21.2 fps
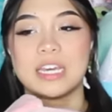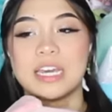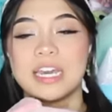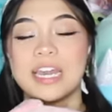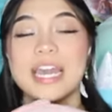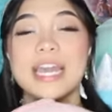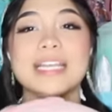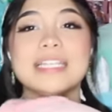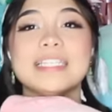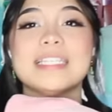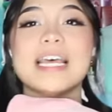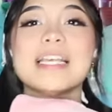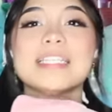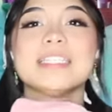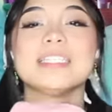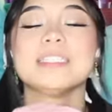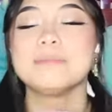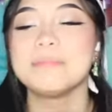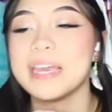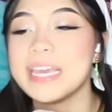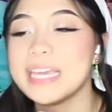It doesn't
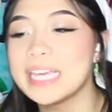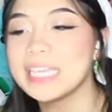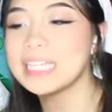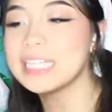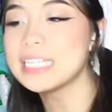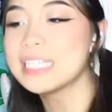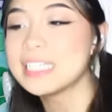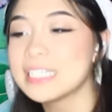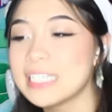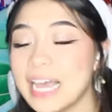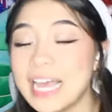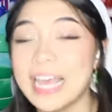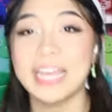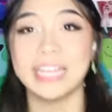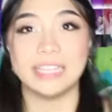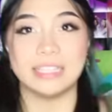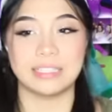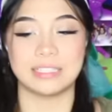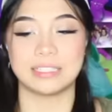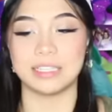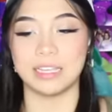make any
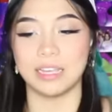sense.